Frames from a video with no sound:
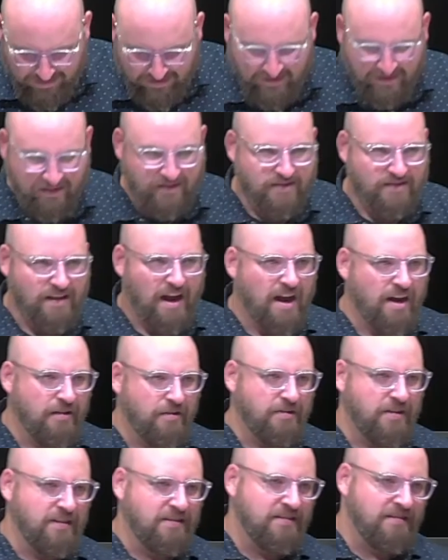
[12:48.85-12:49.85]
the
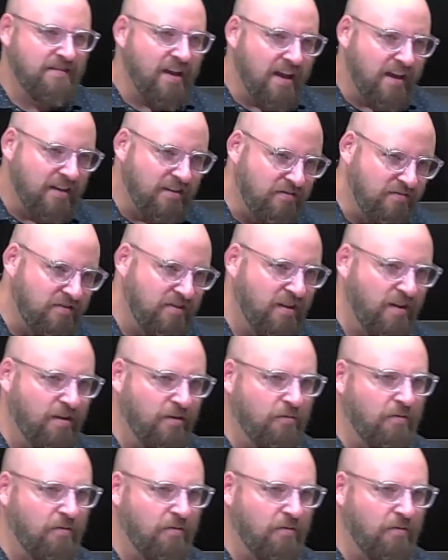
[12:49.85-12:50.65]
sound that saved a